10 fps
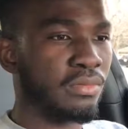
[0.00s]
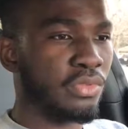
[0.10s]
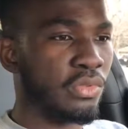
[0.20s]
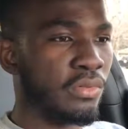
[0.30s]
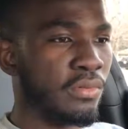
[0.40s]
of a
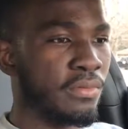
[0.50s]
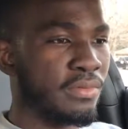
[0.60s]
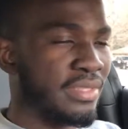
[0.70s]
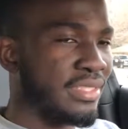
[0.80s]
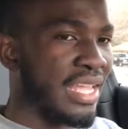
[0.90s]
little
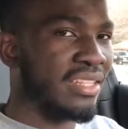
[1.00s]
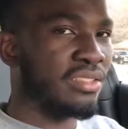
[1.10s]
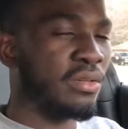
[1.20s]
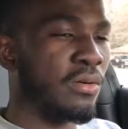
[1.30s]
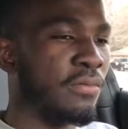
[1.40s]
cool
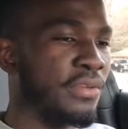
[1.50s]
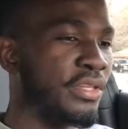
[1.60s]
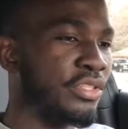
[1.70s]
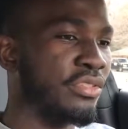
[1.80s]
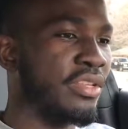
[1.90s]

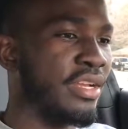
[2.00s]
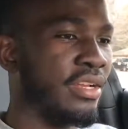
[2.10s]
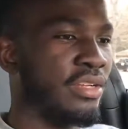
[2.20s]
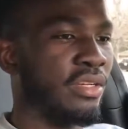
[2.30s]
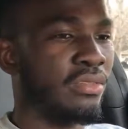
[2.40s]
tactical
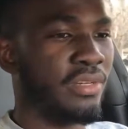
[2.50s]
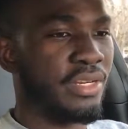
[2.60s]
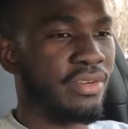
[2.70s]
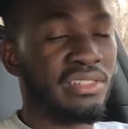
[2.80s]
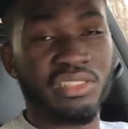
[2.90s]
feature
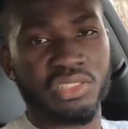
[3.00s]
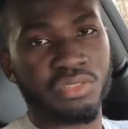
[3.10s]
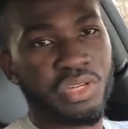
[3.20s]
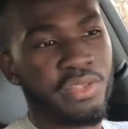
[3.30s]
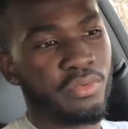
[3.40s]
there,
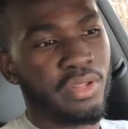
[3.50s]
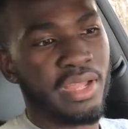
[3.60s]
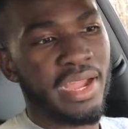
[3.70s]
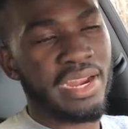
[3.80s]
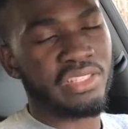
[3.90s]
very, very
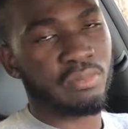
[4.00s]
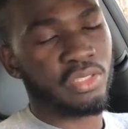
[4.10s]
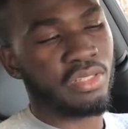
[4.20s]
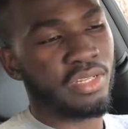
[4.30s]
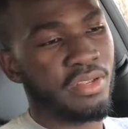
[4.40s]
discreet. You want to
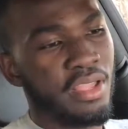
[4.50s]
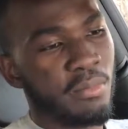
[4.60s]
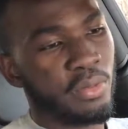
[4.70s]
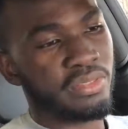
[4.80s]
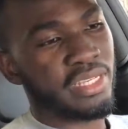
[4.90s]
hide
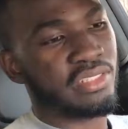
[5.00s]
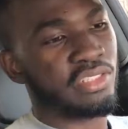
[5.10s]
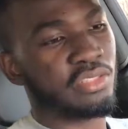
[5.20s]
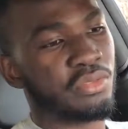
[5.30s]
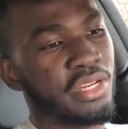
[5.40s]
something there,
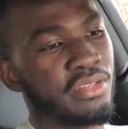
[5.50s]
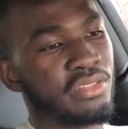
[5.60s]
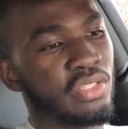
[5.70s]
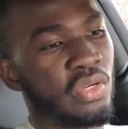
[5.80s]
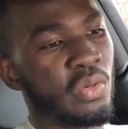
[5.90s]
but it says
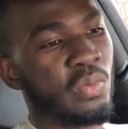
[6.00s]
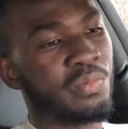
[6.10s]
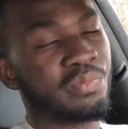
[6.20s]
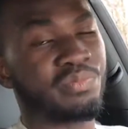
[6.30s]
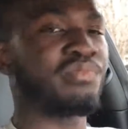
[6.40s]
screen,
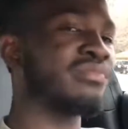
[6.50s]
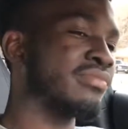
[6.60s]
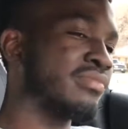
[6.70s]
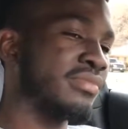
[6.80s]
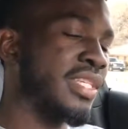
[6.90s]
so
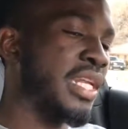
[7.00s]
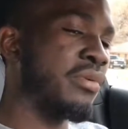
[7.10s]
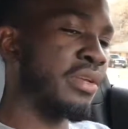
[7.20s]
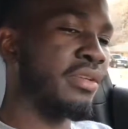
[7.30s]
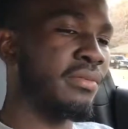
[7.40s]

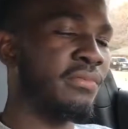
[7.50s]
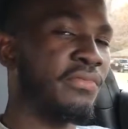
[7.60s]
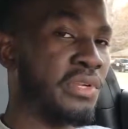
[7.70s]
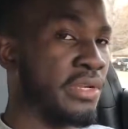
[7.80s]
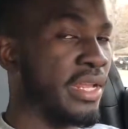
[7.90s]

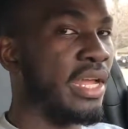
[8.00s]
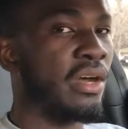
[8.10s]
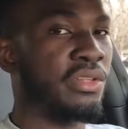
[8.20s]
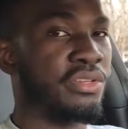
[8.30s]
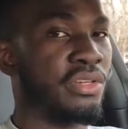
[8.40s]
anyone can
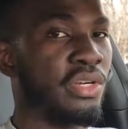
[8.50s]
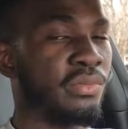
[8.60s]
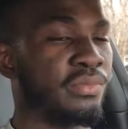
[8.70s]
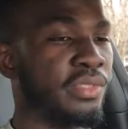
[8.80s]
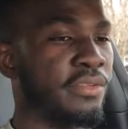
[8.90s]
figure that
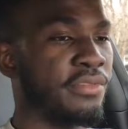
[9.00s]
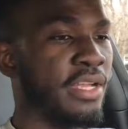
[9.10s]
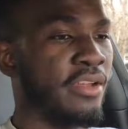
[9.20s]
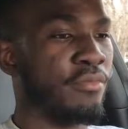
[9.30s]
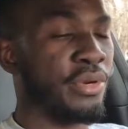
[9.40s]
out on their
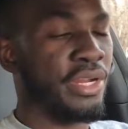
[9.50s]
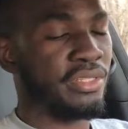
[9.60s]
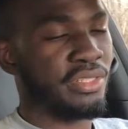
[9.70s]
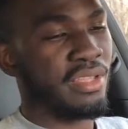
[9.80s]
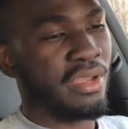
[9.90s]
own if they
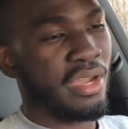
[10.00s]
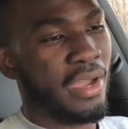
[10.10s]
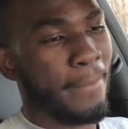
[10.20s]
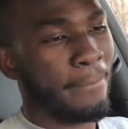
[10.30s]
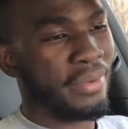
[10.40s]
have
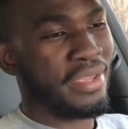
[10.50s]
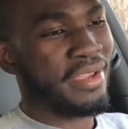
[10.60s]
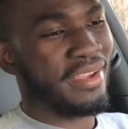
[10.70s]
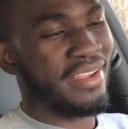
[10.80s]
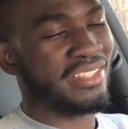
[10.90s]
brains.
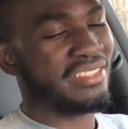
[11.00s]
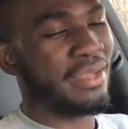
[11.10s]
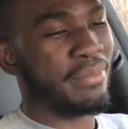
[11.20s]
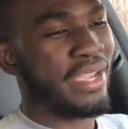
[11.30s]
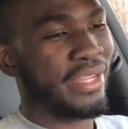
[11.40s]
But
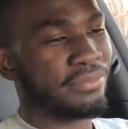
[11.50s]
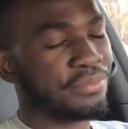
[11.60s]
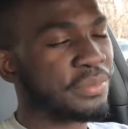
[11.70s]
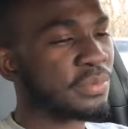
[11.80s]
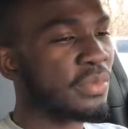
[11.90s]
yeah, it's
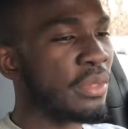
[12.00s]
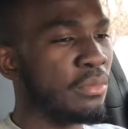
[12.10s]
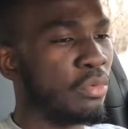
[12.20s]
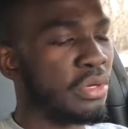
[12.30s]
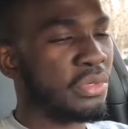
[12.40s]
not bad.
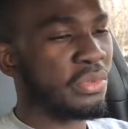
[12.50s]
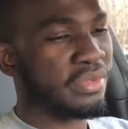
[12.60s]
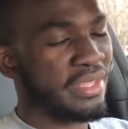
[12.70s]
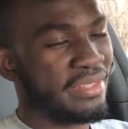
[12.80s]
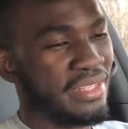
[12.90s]

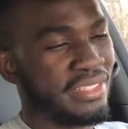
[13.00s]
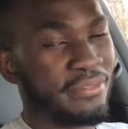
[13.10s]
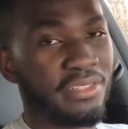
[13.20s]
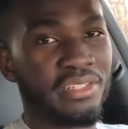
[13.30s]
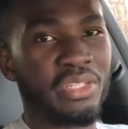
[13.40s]
But one cool
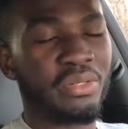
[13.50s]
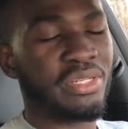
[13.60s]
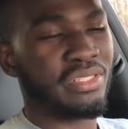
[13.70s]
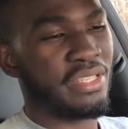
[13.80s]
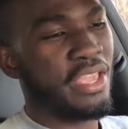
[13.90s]
thing is,
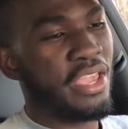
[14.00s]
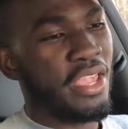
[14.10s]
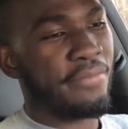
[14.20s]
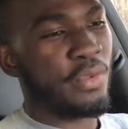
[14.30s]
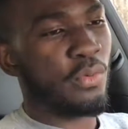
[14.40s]
if you didn't
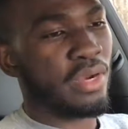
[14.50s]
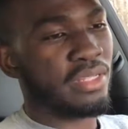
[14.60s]
notice,